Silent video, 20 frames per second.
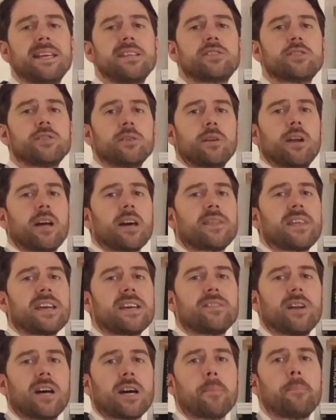into, think
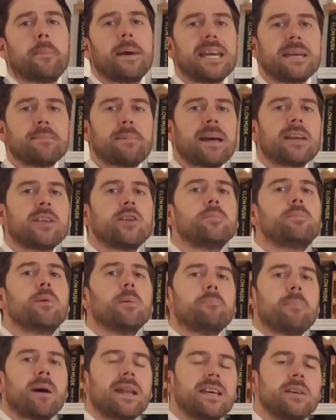of it like a piggy bank. You
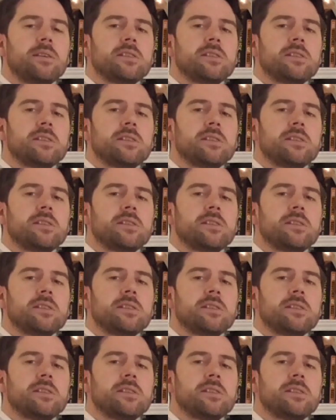put money